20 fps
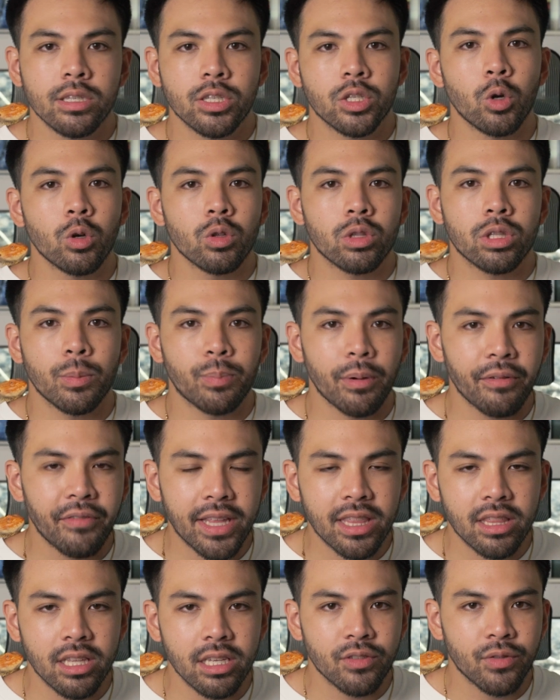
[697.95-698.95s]
So to
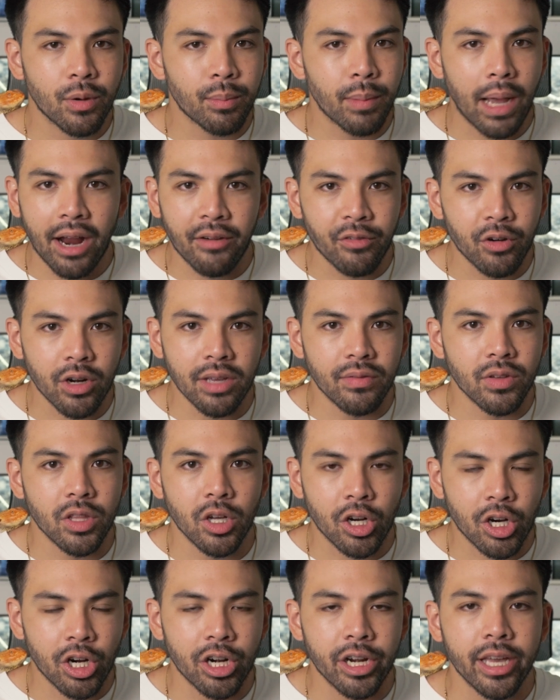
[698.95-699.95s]
prevent this from ever even
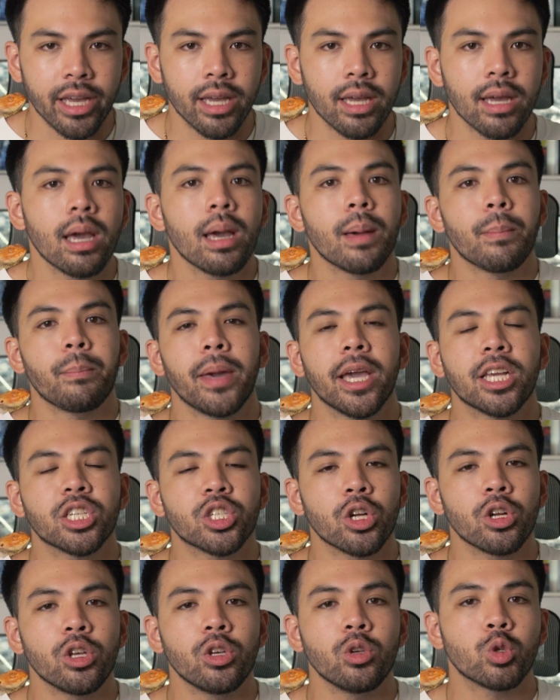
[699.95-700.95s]
occurring, make
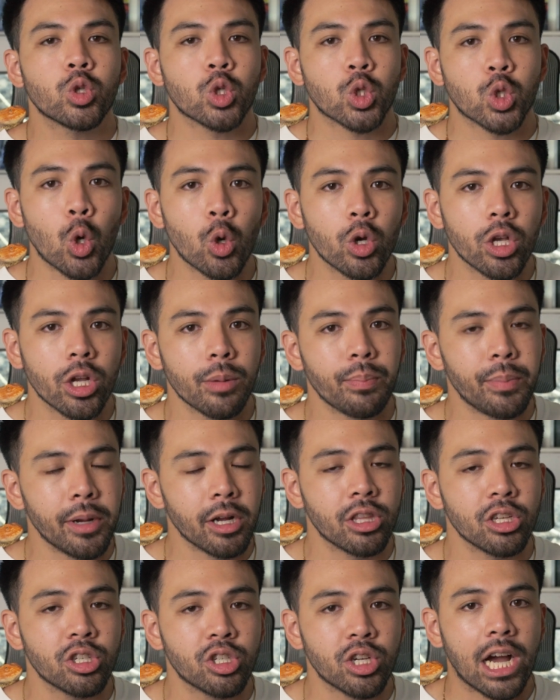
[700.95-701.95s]
sure you soak your
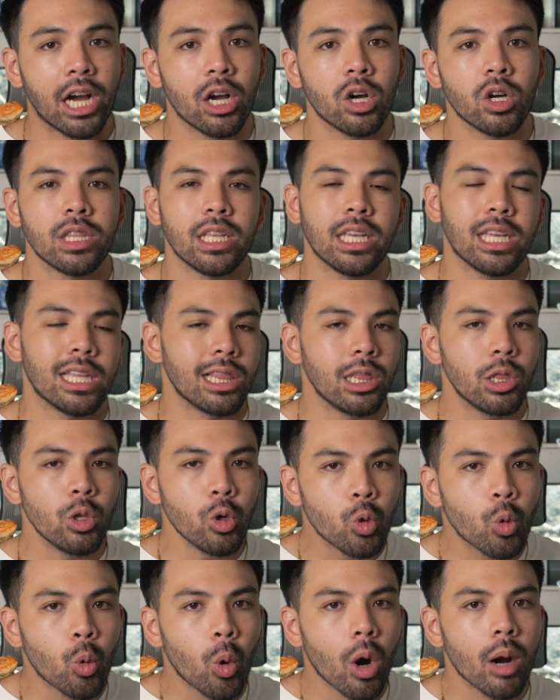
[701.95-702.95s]
bearded dragon in
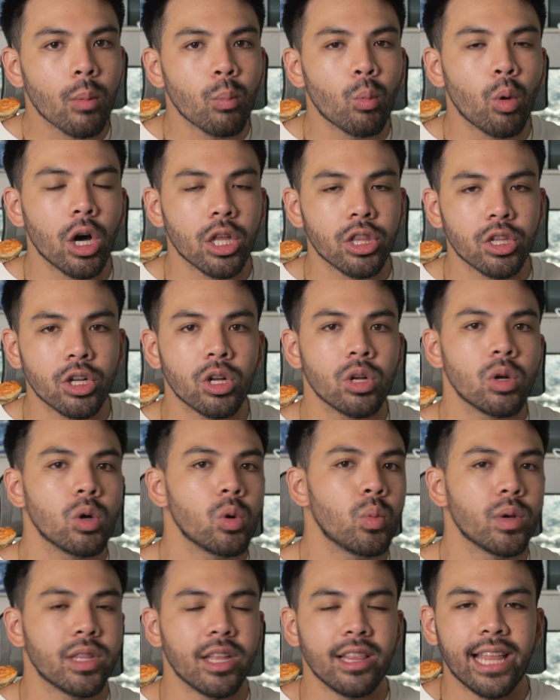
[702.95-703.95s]
lukewarm water
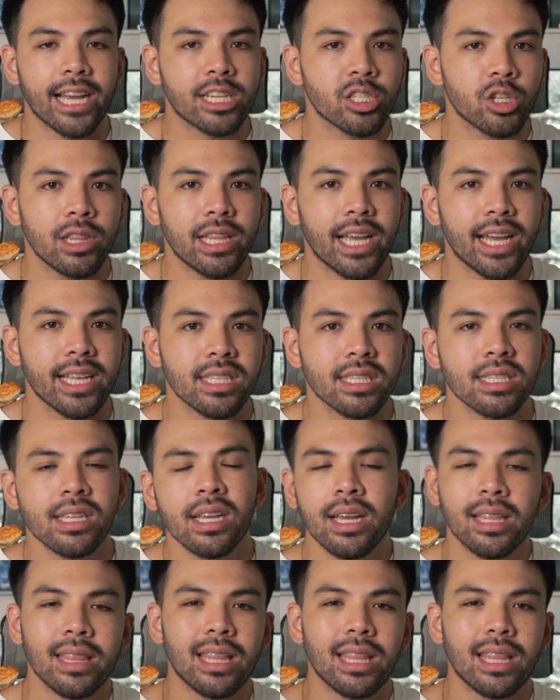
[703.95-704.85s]
with electrolytes.